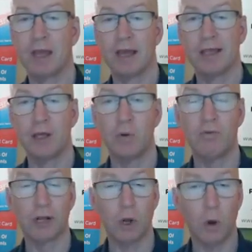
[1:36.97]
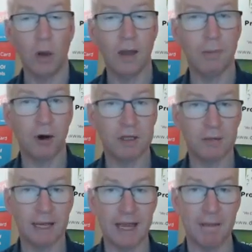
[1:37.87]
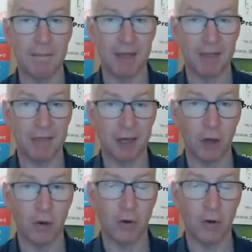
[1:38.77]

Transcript: You'll recall approximately a month ago,